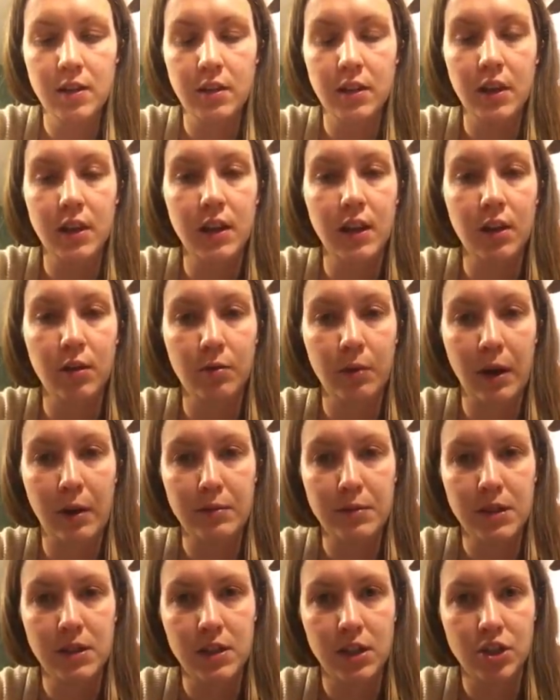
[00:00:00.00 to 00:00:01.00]
the nail wrap
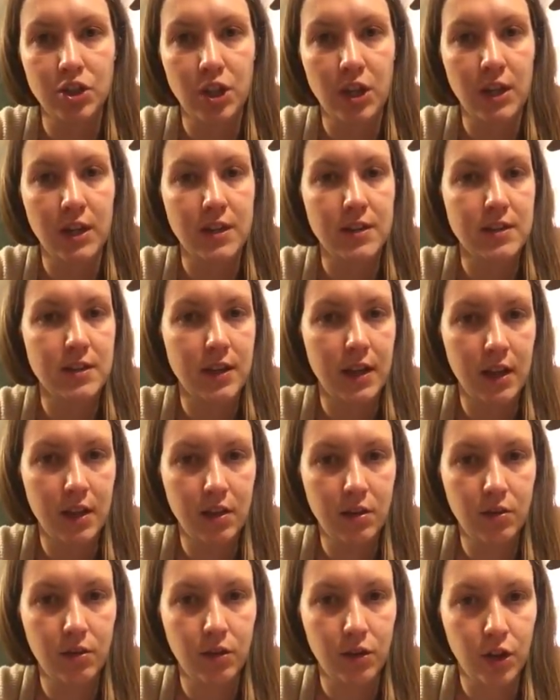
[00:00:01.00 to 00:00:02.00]
to touch any
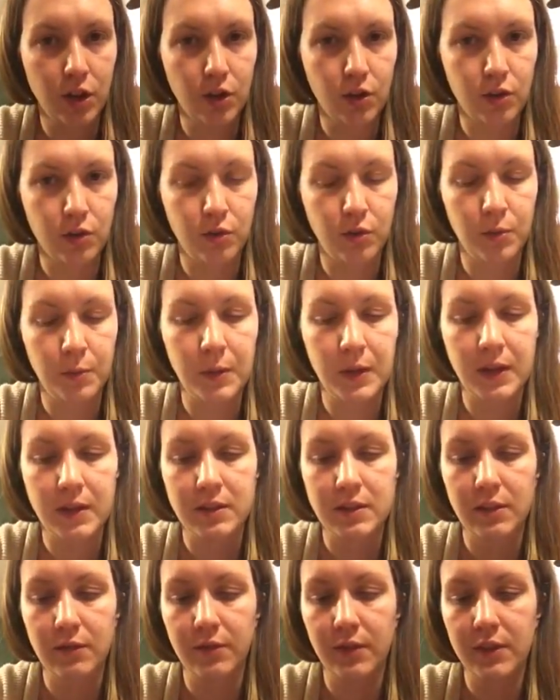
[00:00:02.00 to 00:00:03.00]
skin or cuticle,
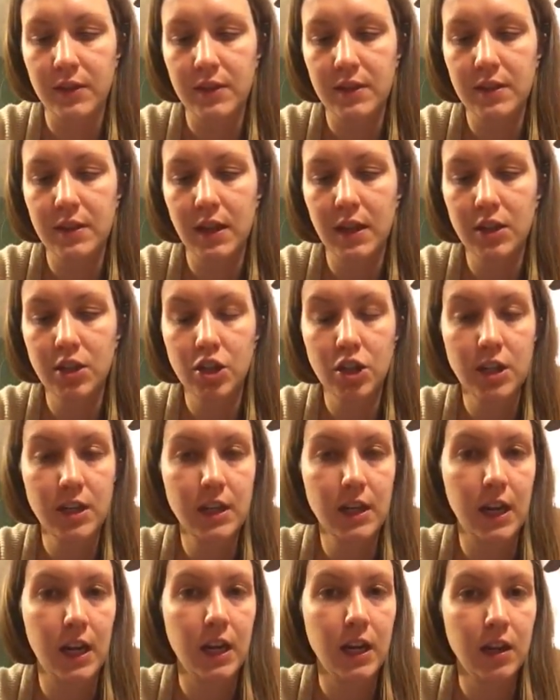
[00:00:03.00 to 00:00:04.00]
because if it's touching
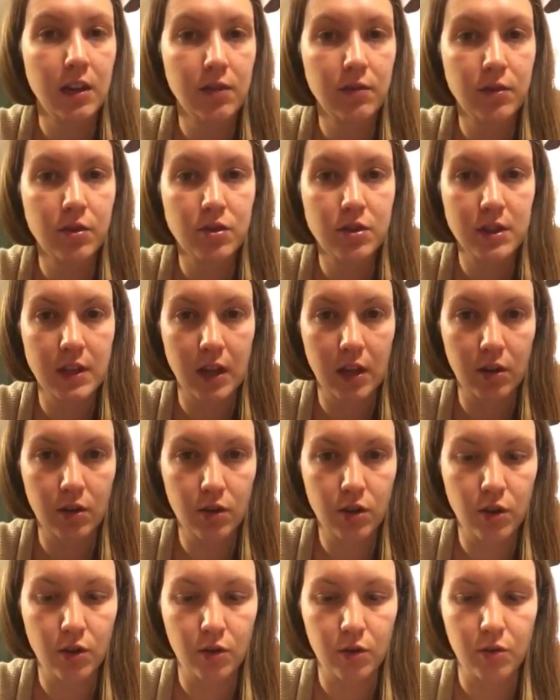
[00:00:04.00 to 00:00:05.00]
any of your skin or
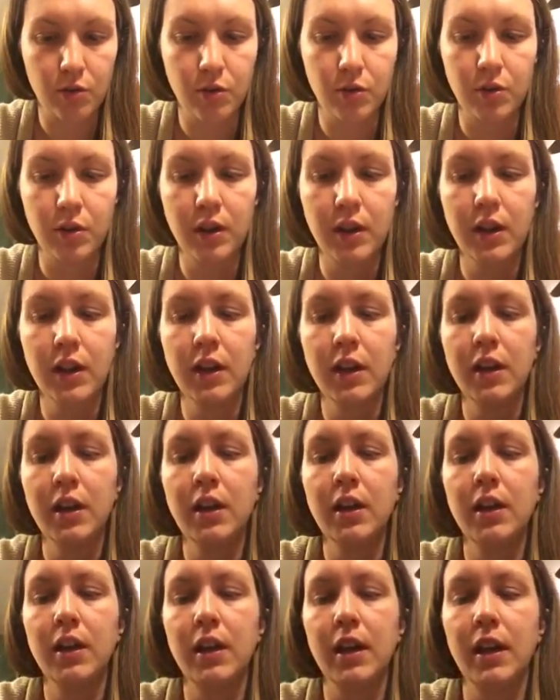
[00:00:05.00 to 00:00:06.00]
cuticle,
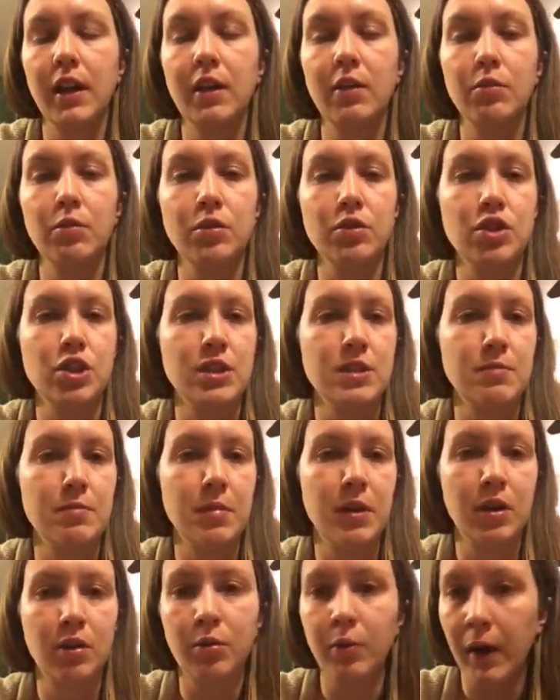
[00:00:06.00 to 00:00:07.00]
it will just
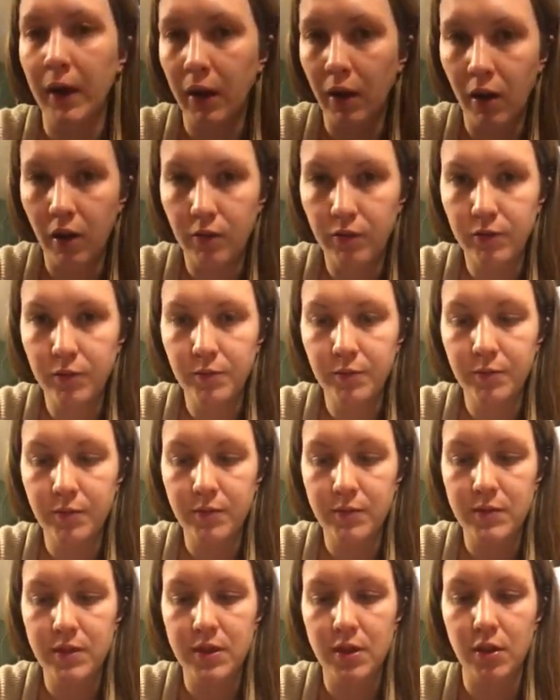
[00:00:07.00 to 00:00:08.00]
peel right off.
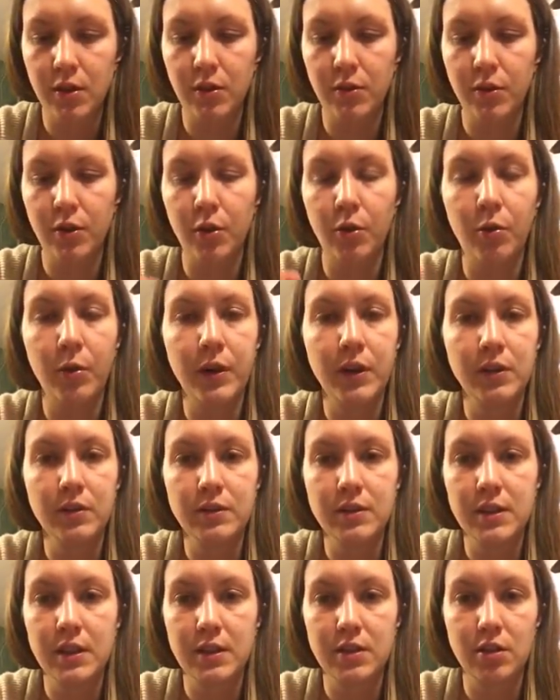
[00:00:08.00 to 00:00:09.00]
So the
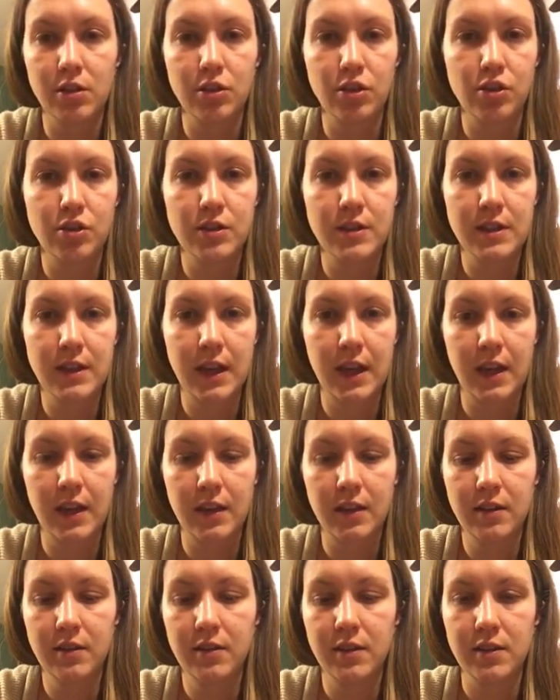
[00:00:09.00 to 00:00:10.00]
oils that's on your
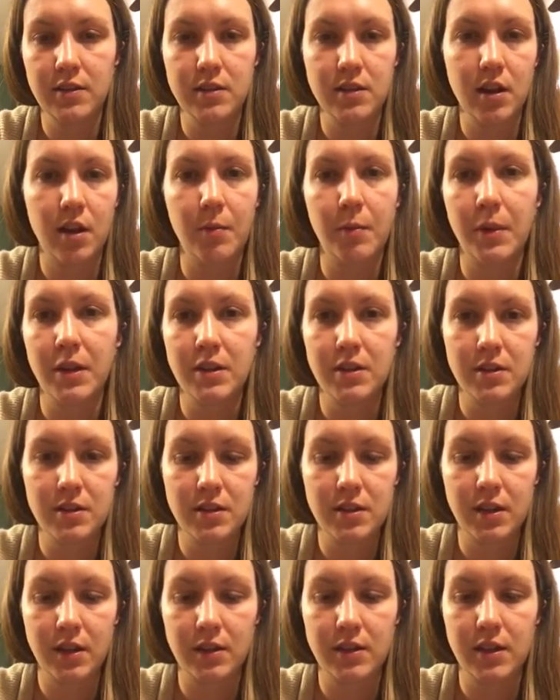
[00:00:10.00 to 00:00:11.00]
skin, it's not meant to
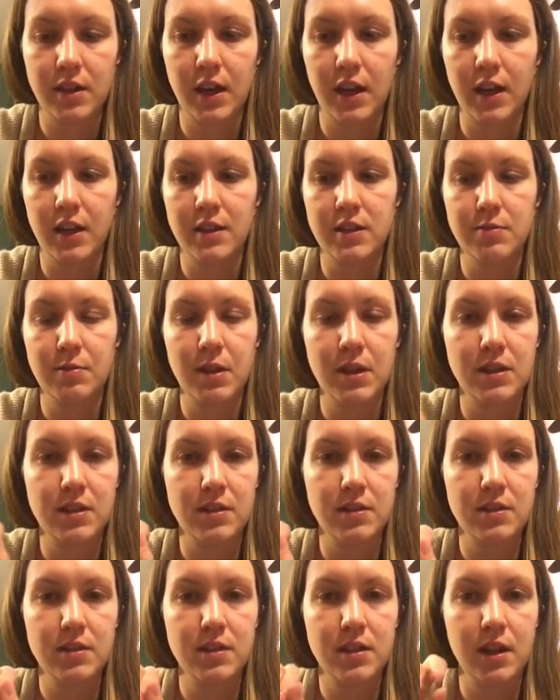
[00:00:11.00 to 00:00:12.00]
stick to that. It's meant to
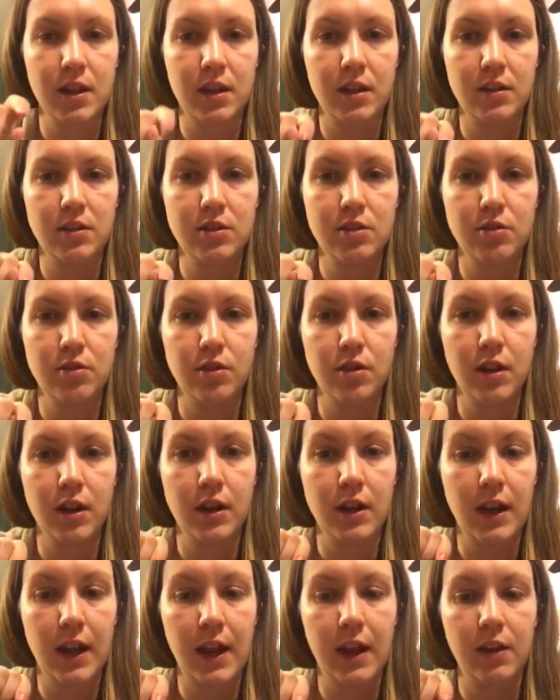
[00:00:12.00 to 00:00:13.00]
stick to a
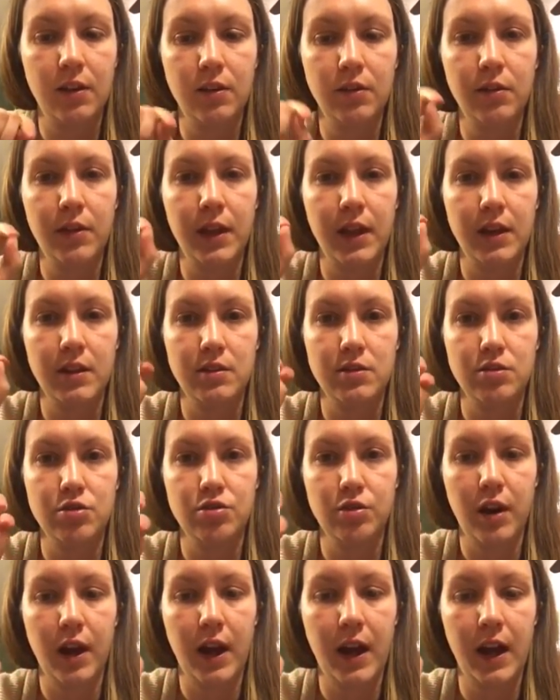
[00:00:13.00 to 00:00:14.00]
nail that is
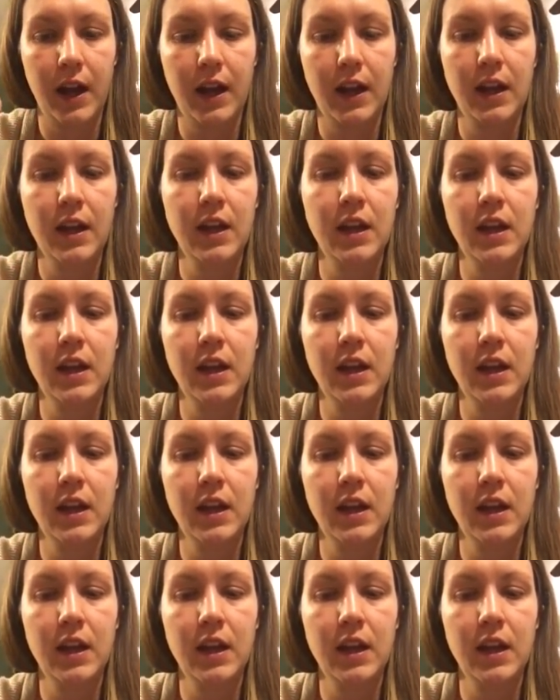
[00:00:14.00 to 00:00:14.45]
dry